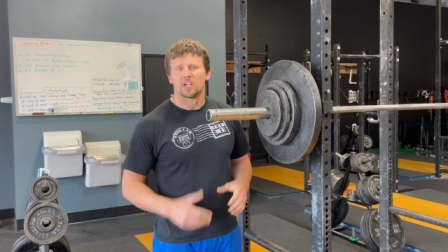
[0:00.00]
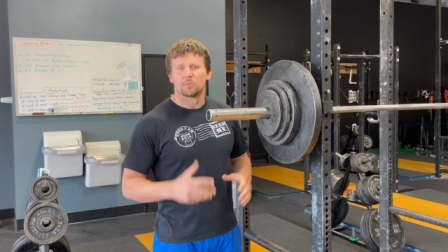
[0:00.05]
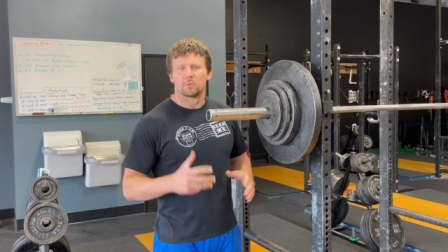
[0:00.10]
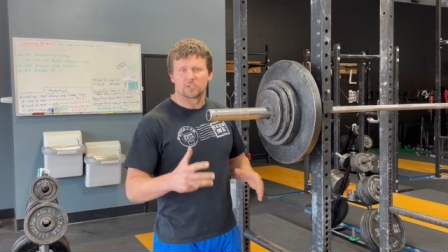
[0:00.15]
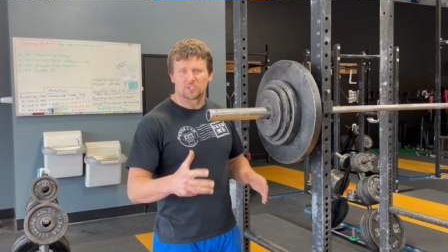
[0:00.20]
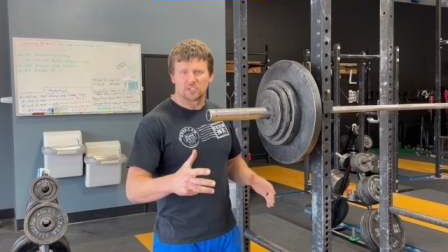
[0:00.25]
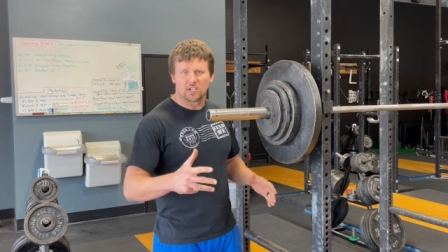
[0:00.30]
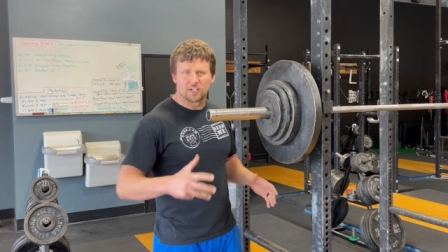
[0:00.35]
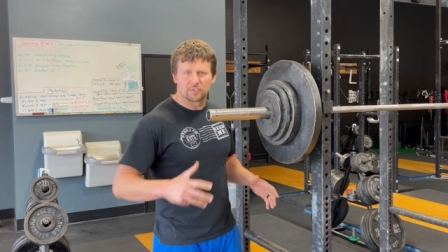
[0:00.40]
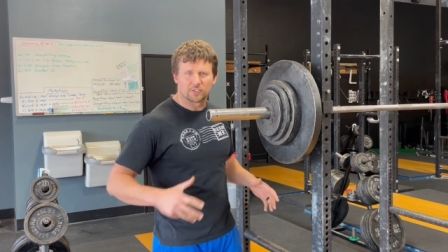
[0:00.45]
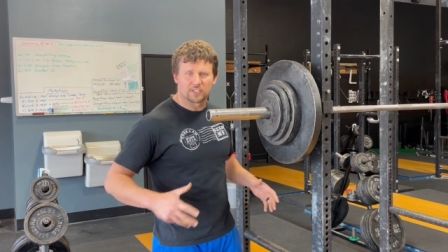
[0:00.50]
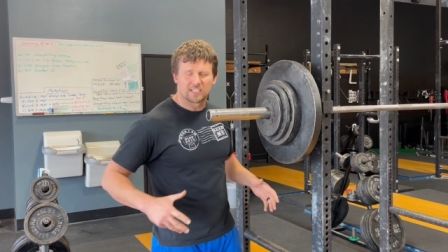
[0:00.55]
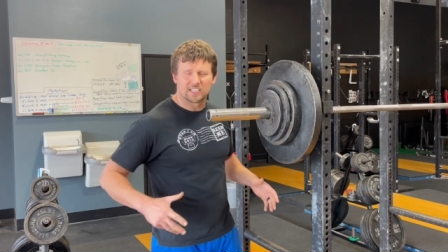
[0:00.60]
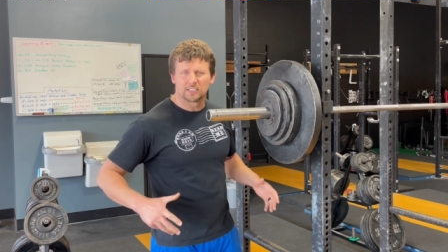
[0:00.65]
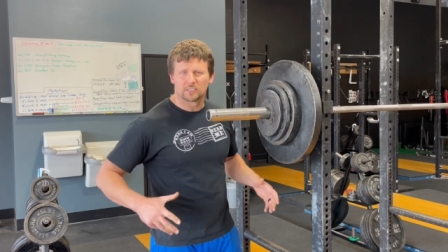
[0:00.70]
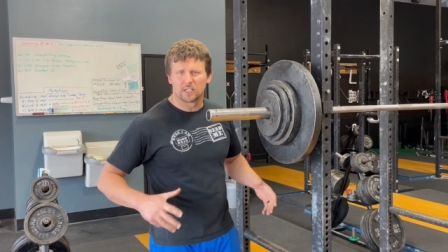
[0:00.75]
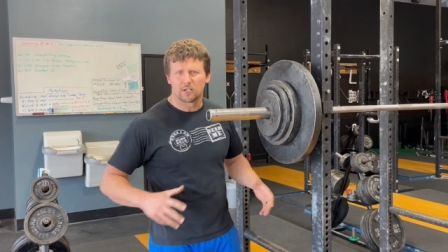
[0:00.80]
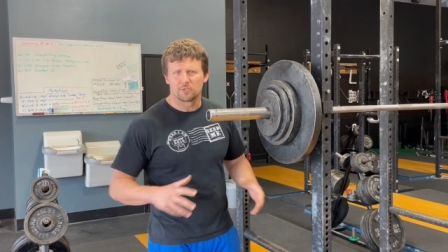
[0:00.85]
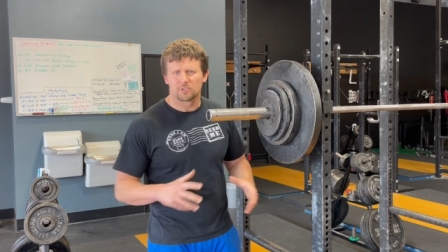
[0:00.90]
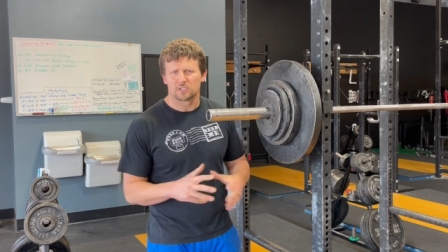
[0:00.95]
which is 100
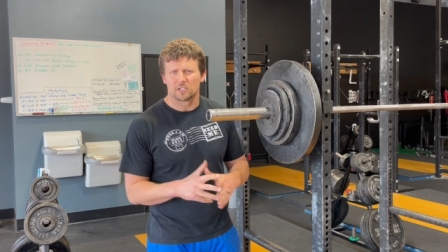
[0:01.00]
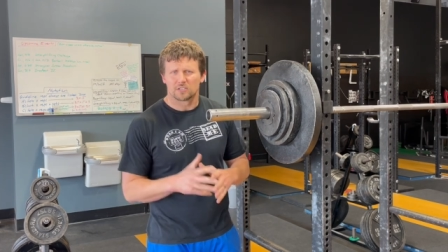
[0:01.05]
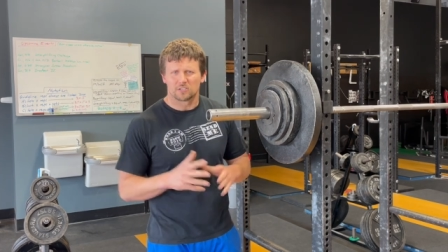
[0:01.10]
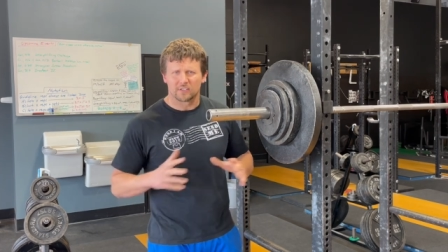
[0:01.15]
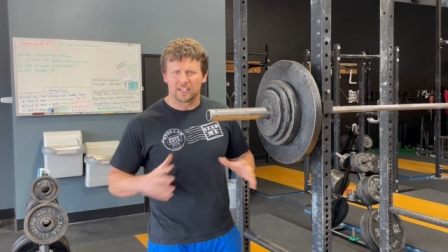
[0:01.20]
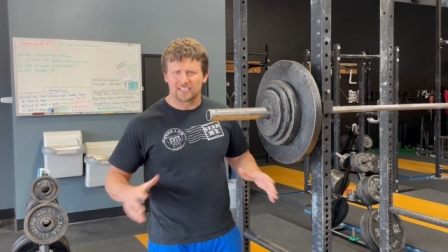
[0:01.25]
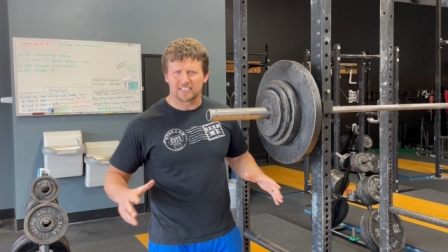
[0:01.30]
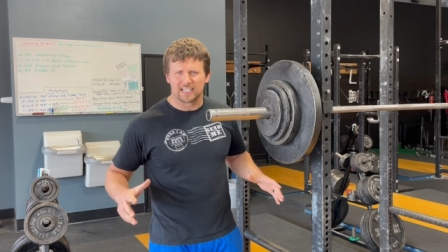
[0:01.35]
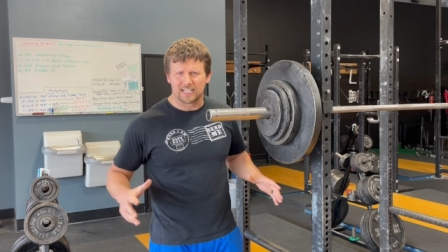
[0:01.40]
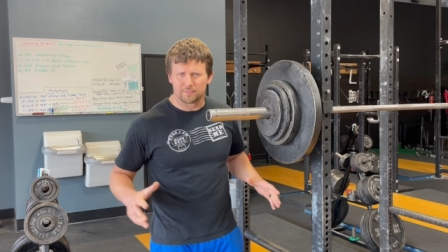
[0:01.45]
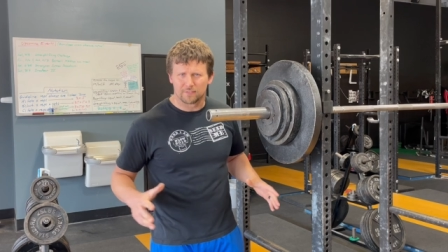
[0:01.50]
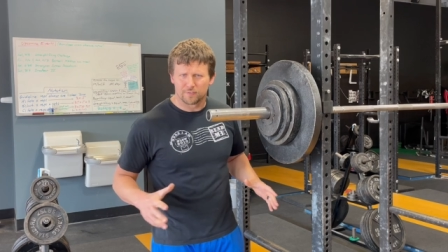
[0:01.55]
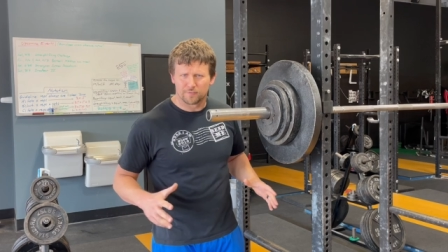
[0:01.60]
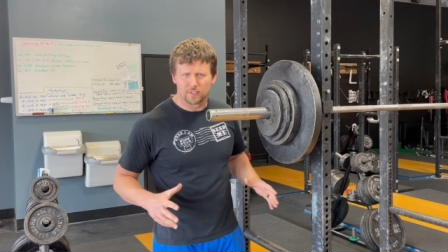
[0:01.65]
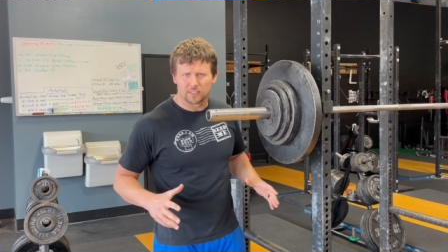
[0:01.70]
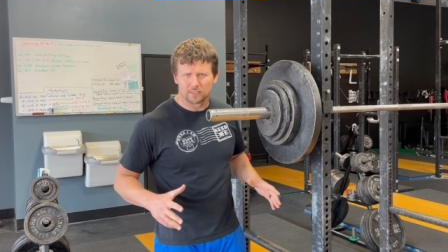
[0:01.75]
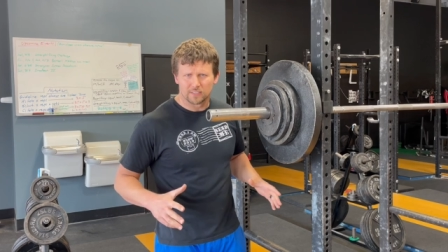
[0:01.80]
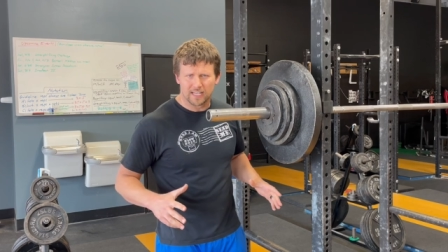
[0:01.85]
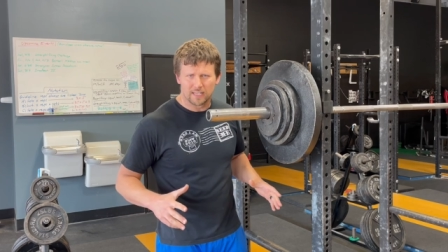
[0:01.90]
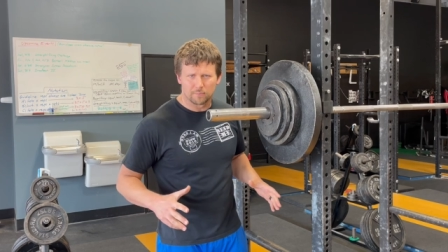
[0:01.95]
kilos, so that's kind of a
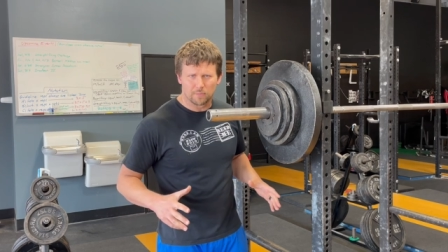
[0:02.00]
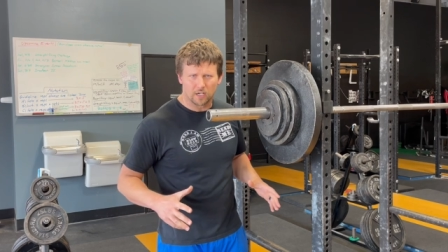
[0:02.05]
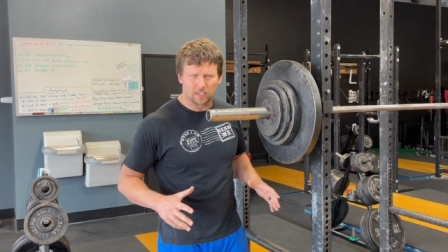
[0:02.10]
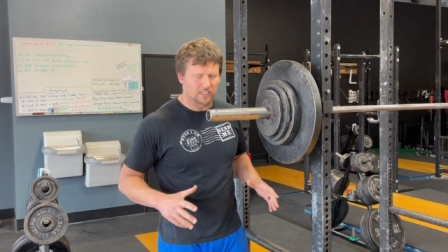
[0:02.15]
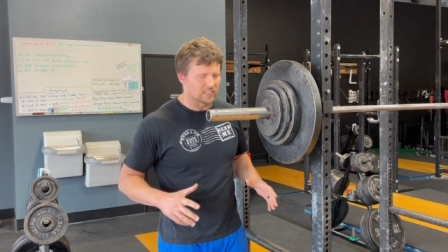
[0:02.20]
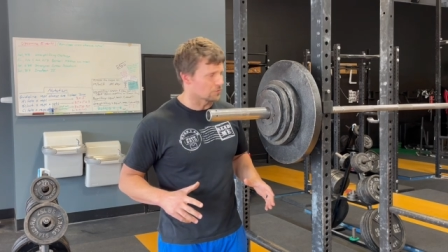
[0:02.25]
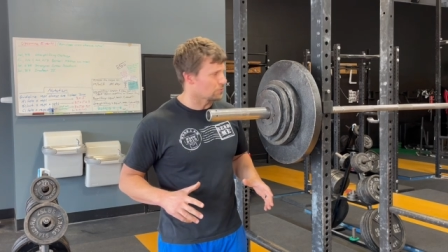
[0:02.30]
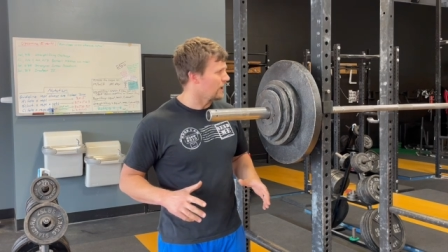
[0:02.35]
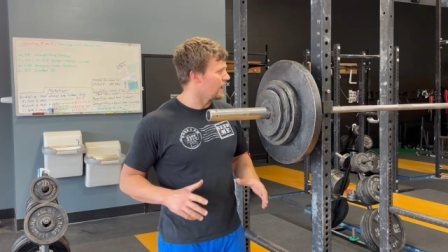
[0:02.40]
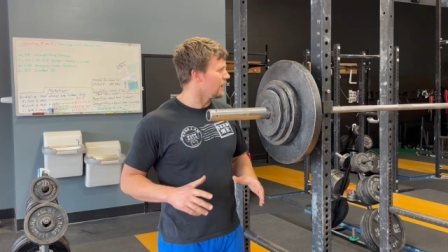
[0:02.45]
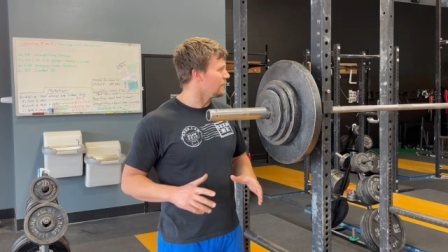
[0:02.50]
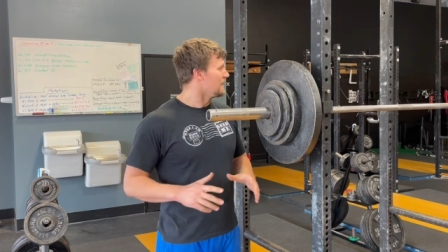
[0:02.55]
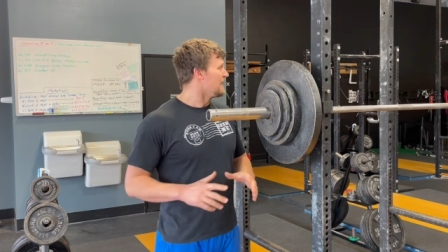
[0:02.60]
fun landmark as well.